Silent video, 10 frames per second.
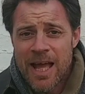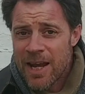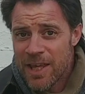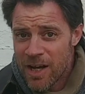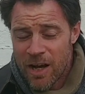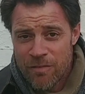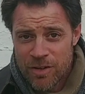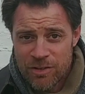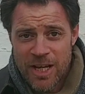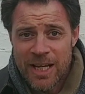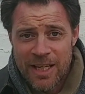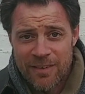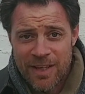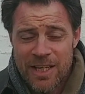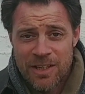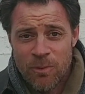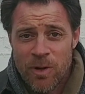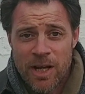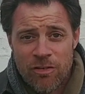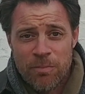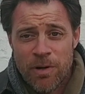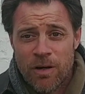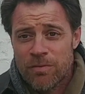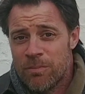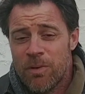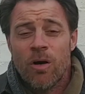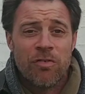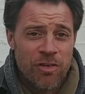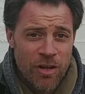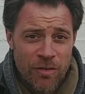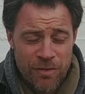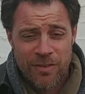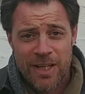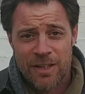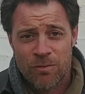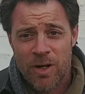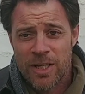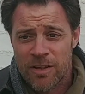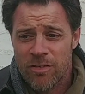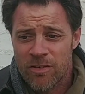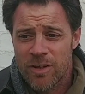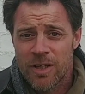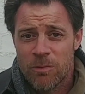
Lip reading: any other jacket that Indy wears apart from obviously after at the end of Raiders,